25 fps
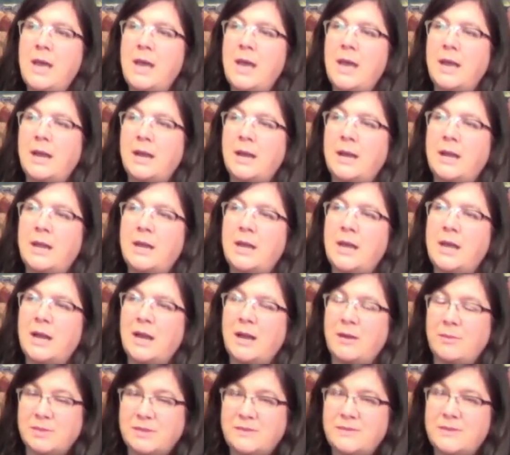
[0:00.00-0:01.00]
and
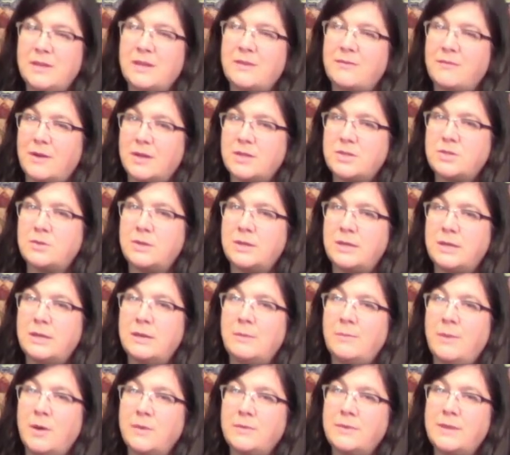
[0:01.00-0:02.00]
I was feeling frustrated
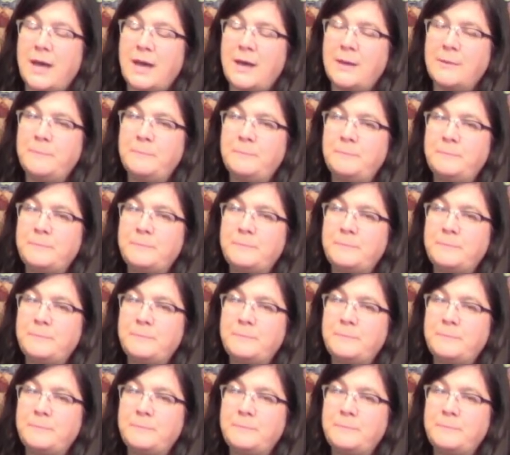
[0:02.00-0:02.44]
about that.